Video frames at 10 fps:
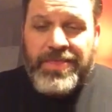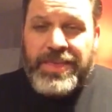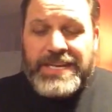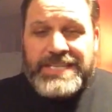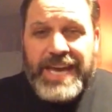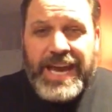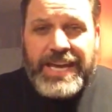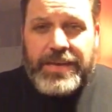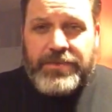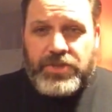the
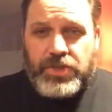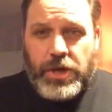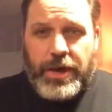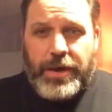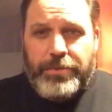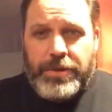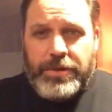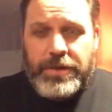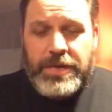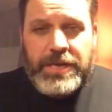executive's job
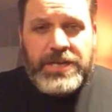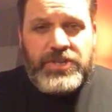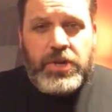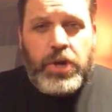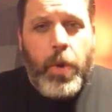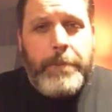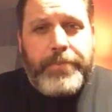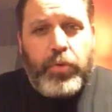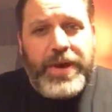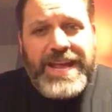is to go
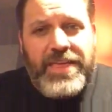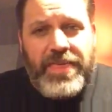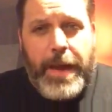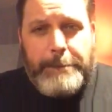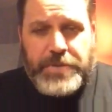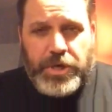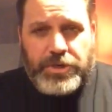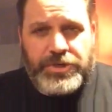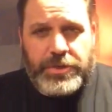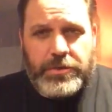bring that
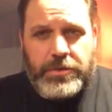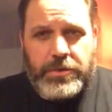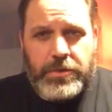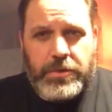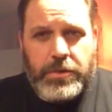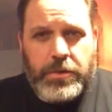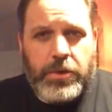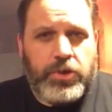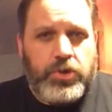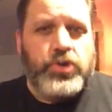person
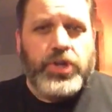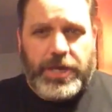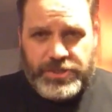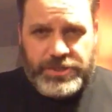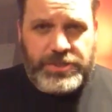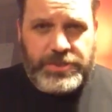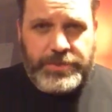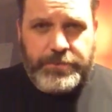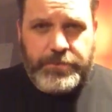to justice.